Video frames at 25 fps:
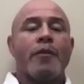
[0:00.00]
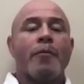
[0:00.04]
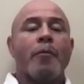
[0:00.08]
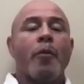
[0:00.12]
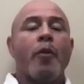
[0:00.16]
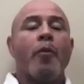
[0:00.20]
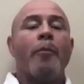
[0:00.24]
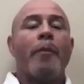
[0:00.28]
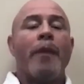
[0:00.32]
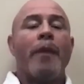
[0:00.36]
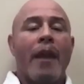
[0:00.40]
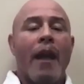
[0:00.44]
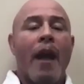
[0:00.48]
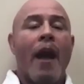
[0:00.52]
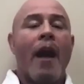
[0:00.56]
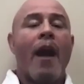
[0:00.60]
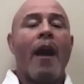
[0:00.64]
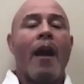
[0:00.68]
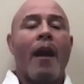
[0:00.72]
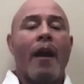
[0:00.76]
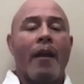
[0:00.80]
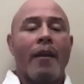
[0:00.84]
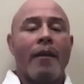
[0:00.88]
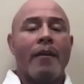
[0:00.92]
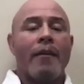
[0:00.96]

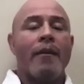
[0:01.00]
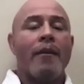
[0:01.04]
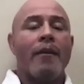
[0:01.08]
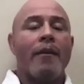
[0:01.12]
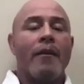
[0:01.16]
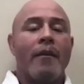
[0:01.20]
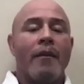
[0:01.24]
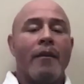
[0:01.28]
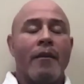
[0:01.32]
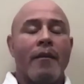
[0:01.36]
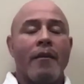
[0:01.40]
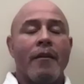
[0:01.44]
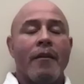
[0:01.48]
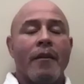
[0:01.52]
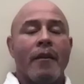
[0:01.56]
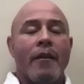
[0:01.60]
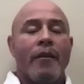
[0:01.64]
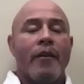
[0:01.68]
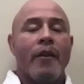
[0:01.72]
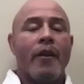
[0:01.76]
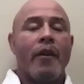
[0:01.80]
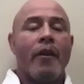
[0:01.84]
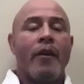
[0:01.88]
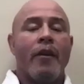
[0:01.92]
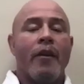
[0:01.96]
beyond
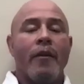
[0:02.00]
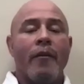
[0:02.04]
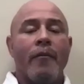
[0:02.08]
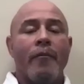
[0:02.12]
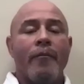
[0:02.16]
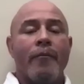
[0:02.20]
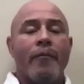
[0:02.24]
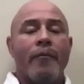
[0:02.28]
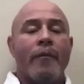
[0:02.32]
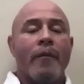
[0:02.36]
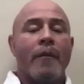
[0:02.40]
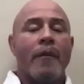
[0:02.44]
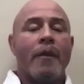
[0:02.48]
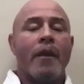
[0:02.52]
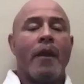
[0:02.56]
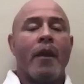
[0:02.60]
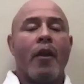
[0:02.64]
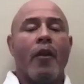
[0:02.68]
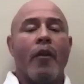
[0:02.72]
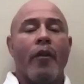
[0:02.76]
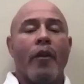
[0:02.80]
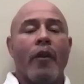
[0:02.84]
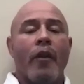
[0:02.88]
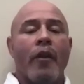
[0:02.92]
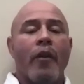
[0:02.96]
the, you
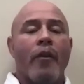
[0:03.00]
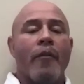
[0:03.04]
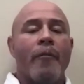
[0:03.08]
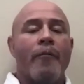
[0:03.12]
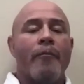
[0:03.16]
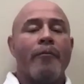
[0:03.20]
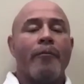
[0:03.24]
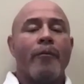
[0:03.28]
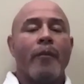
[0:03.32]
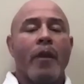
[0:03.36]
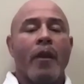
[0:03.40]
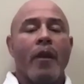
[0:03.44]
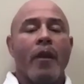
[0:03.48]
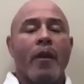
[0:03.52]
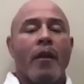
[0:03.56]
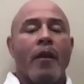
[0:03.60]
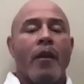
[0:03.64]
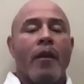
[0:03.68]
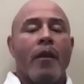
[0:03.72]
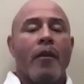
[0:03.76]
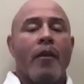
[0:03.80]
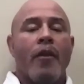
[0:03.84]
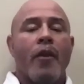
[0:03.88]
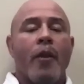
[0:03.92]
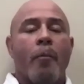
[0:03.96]
know,
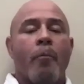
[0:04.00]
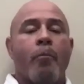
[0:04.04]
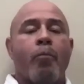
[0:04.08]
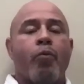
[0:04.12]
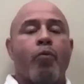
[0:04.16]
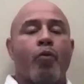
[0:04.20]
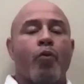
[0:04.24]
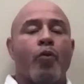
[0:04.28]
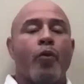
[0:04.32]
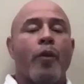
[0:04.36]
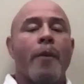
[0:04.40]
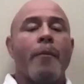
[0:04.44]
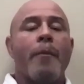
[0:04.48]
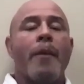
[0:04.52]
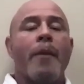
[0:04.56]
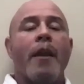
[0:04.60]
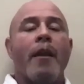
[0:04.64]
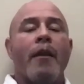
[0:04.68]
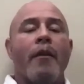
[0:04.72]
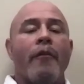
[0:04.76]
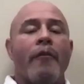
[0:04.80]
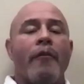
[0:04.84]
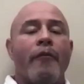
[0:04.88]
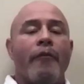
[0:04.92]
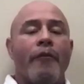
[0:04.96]
the
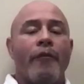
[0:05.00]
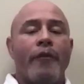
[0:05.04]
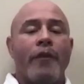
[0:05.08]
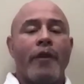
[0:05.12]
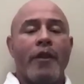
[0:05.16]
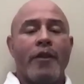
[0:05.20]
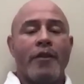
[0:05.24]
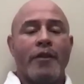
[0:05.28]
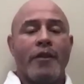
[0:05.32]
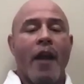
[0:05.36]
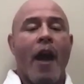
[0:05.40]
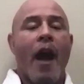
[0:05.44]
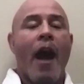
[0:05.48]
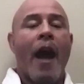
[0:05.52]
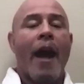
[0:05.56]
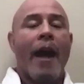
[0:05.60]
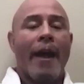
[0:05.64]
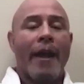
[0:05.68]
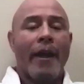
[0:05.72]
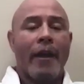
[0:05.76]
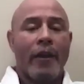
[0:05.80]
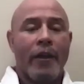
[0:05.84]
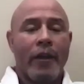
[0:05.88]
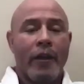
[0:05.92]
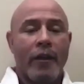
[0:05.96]
primitive
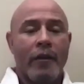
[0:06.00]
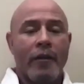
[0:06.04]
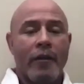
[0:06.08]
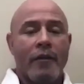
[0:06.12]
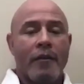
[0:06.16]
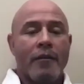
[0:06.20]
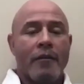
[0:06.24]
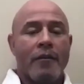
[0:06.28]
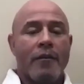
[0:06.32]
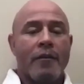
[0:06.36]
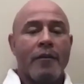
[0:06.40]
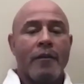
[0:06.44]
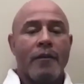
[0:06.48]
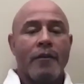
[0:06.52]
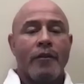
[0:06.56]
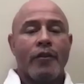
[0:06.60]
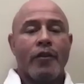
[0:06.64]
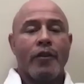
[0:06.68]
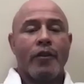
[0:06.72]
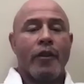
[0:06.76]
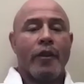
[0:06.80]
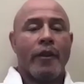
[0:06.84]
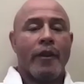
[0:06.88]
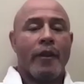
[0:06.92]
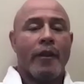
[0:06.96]
desire
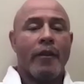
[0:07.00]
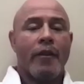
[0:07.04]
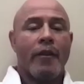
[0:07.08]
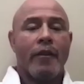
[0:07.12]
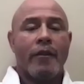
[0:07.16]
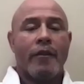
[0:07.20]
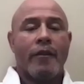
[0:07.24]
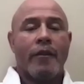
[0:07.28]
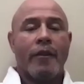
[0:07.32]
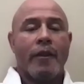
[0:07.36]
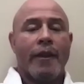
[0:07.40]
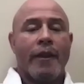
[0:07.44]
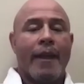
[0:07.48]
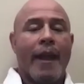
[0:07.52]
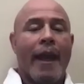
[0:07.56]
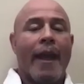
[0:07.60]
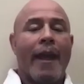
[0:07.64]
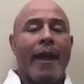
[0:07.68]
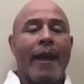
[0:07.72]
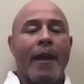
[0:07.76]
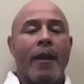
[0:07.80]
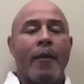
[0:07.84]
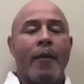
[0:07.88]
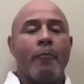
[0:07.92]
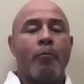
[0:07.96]
to
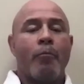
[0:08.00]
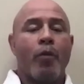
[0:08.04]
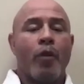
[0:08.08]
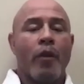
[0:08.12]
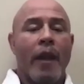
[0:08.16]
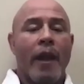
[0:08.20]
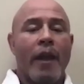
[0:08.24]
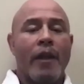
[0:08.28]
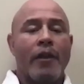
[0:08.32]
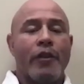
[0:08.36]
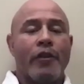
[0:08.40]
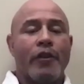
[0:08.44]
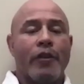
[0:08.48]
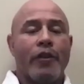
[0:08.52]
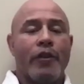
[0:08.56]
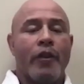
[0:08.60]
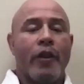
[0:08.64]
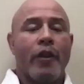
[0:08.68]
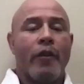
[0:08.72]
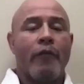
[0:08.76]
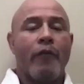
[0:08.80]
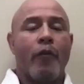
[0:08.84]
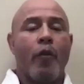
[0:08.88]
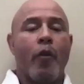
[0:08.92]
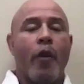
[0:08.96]
gain pleasure and
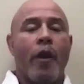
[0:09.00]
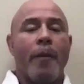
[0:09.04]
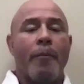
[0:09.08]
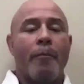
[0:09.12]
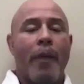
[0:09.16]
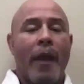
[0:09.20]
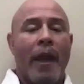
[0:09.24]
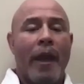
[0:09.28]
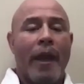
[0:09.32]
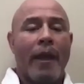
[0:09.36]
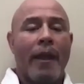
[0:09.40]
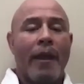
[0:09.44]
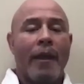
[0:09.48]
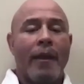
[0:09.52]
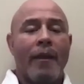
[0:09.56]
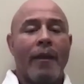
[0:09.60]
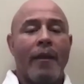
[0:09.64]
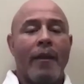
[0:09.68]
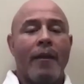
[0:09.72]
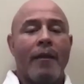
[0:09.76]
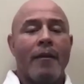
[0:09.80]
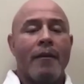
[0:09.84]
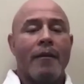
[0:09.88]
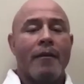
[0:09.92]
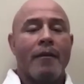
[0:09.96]
avoid pain.
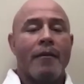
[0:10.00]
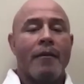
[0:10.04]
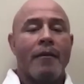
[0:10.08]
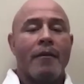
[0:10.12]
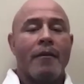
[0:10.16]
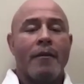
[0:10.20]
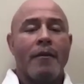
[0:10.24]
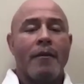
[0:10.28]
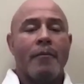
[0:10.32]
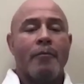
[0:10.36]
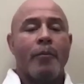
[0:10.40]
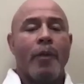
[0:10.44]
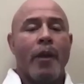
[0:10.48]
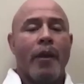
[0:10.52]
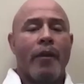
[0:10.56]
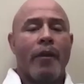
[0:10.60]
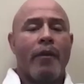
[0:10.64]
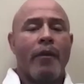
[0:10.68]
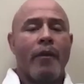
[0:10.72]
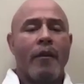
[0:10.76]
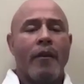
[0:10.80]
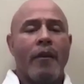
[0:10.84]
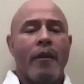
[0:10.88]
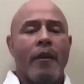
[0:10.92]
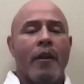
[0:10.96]
But,
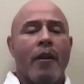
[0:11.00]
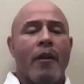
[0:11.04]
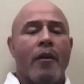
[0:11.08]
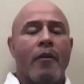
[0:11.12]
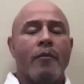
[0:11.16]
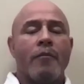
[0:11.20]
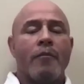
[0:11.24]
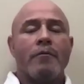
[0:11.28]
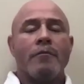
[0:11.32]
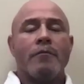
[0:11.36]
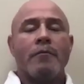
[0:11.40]
you know,